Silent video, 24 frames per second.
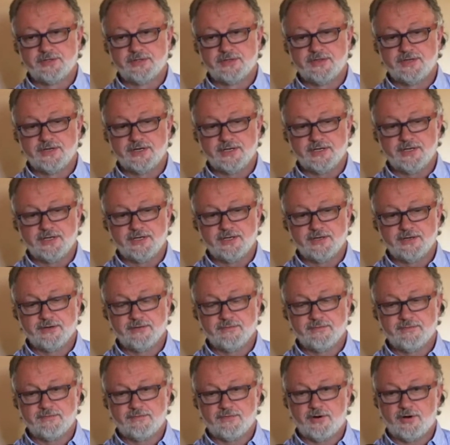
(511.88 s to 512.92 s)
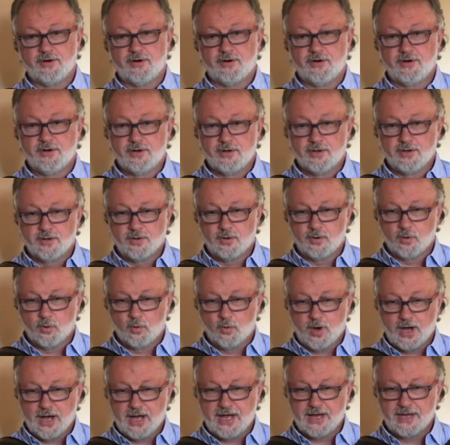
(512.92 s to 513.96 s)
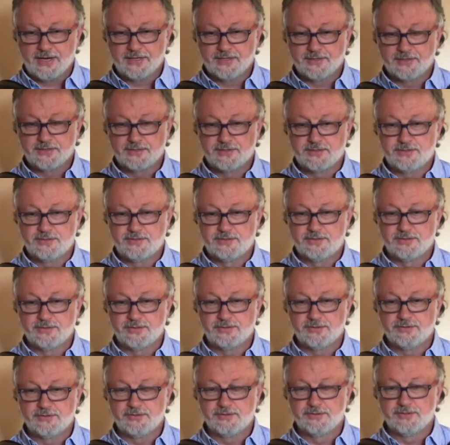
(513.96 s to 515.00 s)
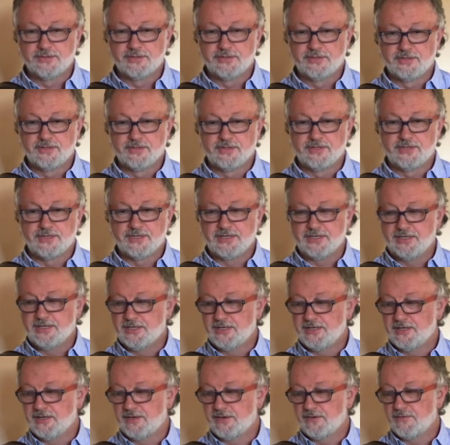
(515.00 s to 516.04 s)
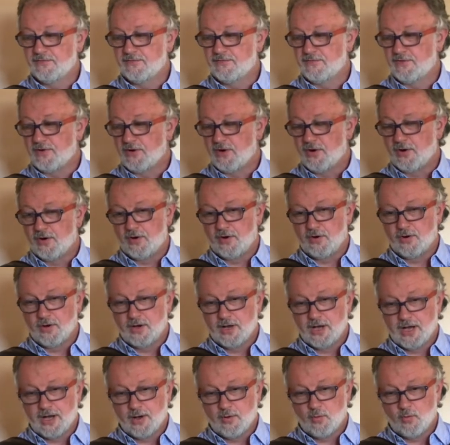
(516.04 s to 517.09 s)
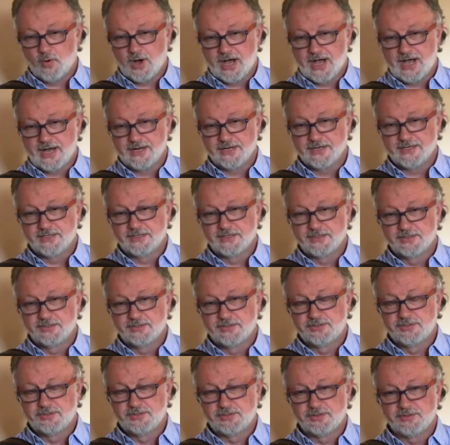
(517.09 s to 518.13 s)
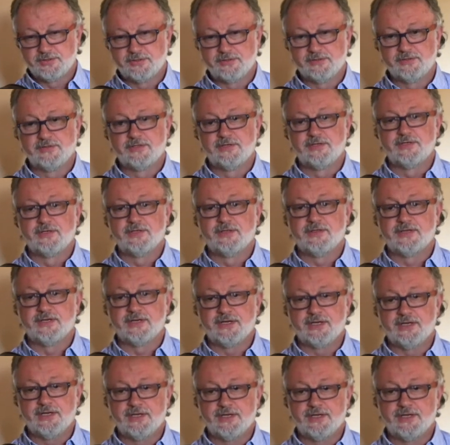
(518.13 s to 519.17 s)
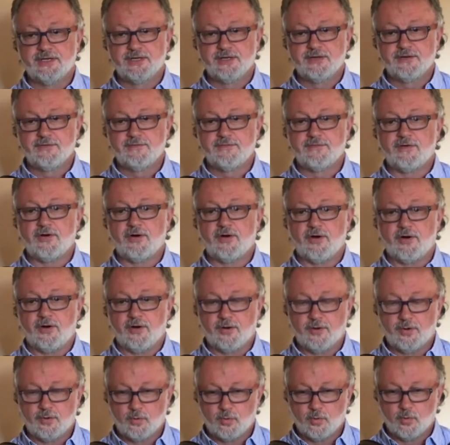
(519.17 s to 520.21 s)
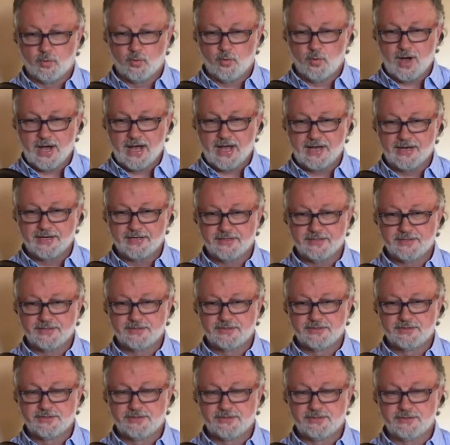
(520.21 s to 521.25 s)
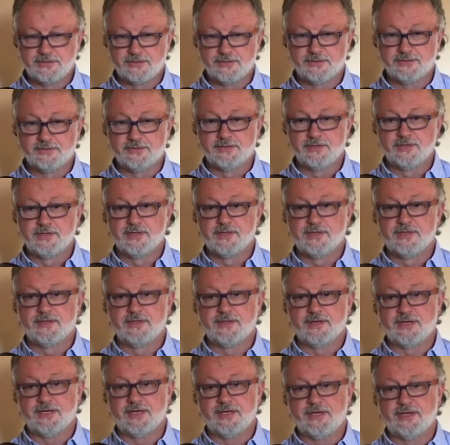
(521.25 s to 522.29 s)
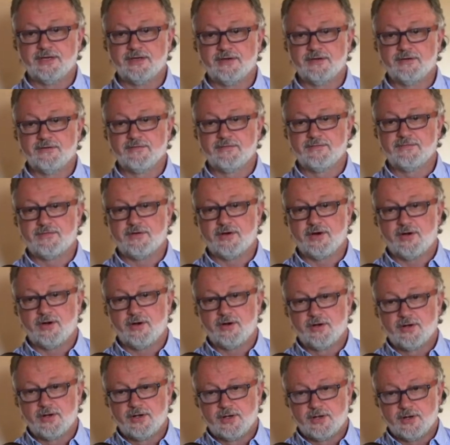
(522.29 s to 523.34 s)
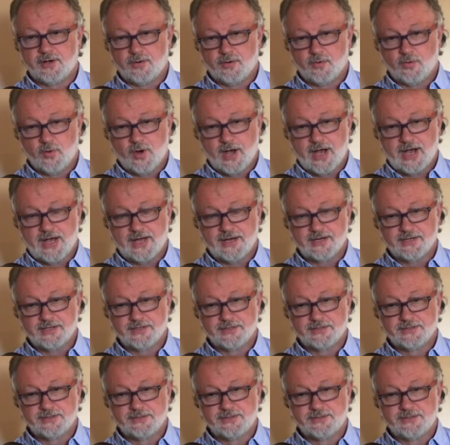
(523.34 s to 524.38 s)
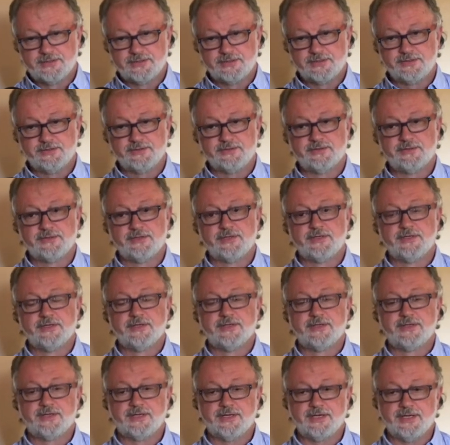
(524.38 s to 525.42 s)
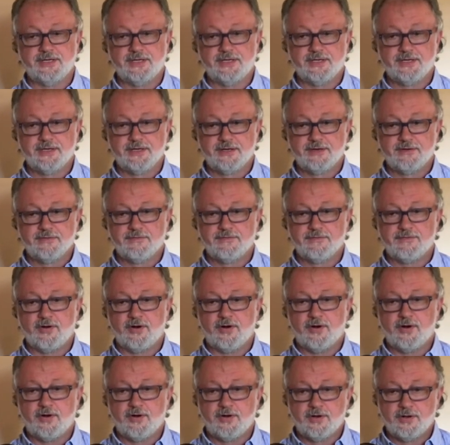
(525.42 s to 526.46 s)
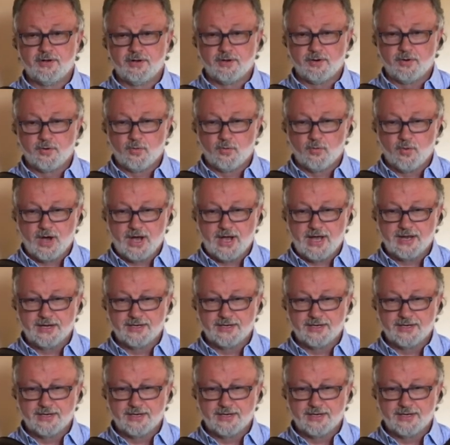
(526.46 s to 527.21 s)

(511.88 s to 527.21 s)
2, 3, 4. 1, 2, 3, 4. 1, 2, 3, 4. 1, 2, 3, 4. 1, 2, 3, 4. 1, 2, 3, 4. 1,